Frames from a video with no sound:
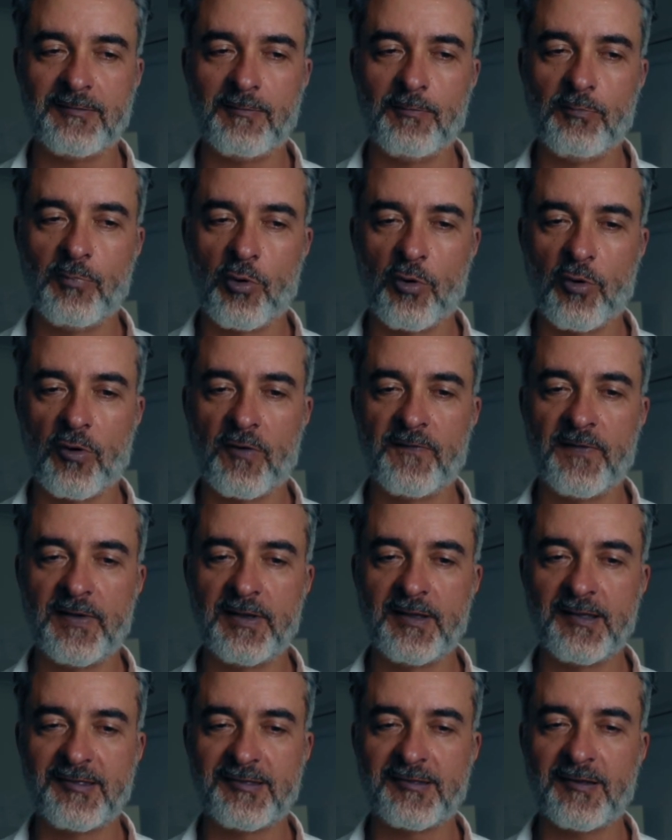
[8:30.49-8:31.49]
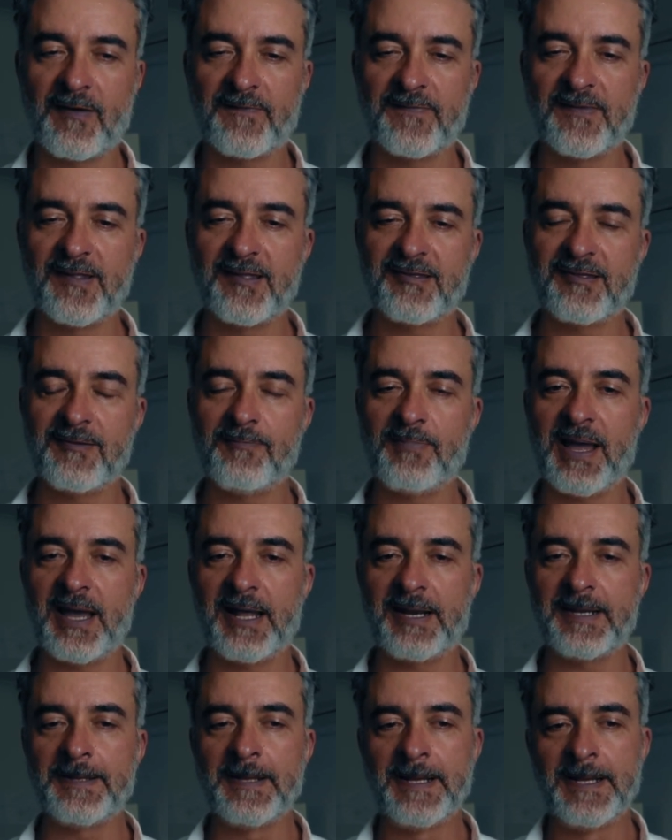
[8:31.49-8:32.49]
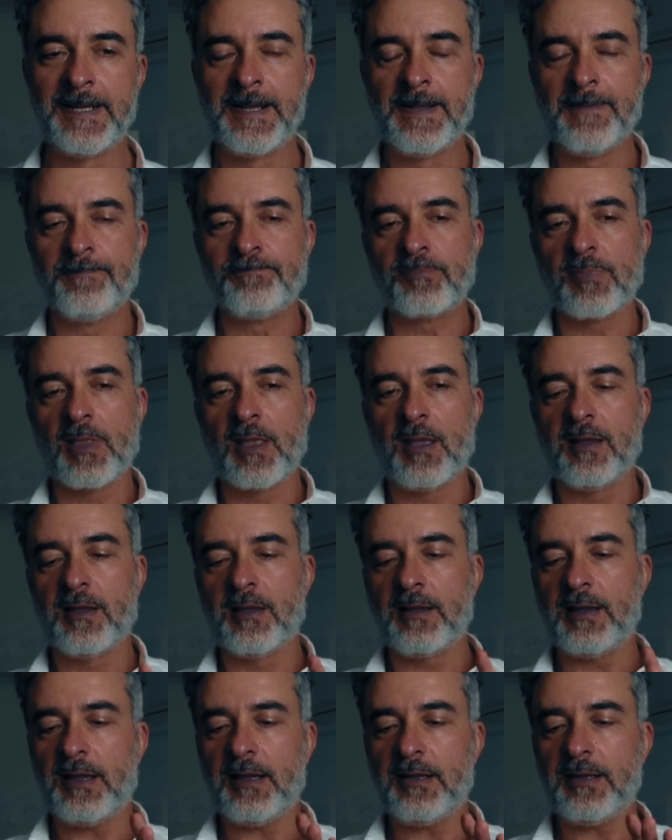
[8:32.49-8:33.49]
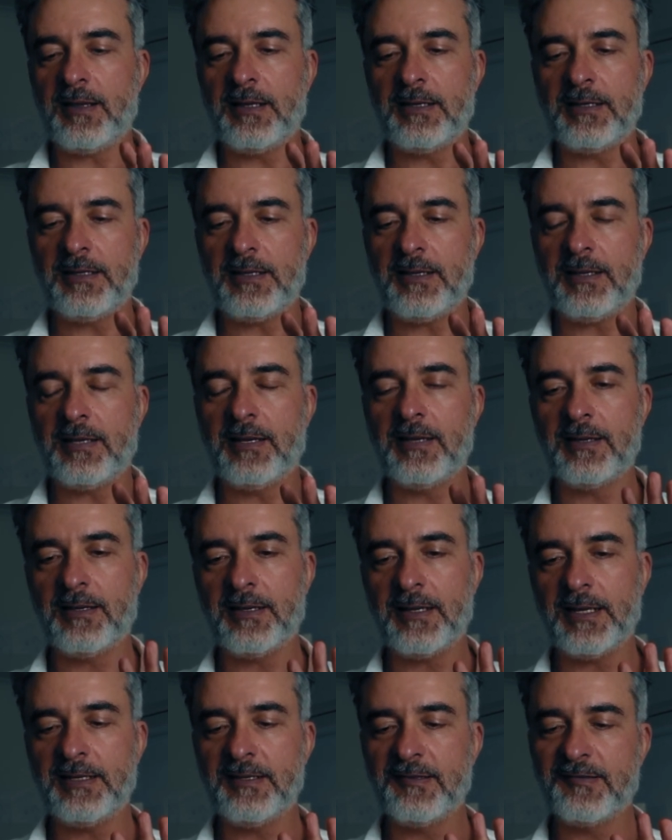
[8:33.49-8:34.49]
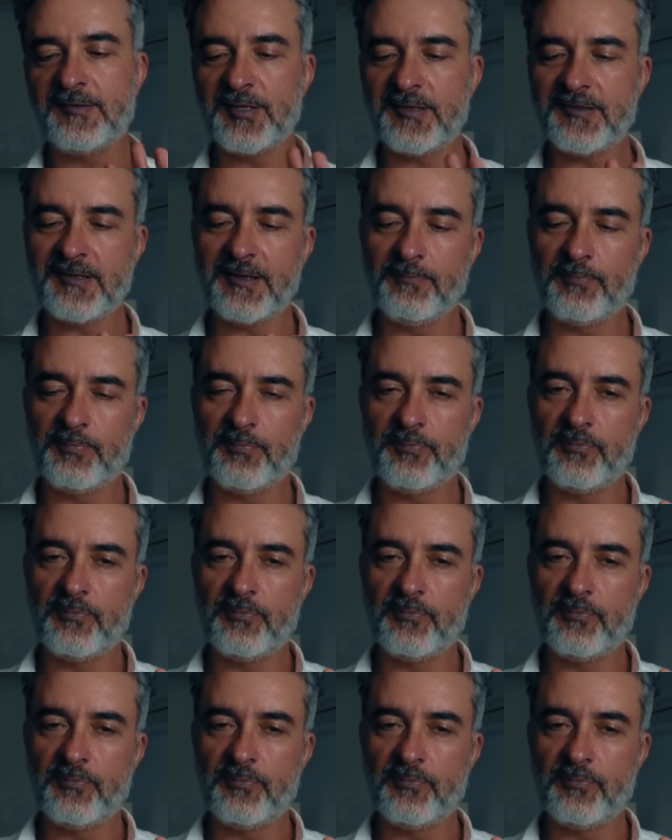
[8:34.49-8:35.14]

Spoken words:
more of a softness about it. It is just a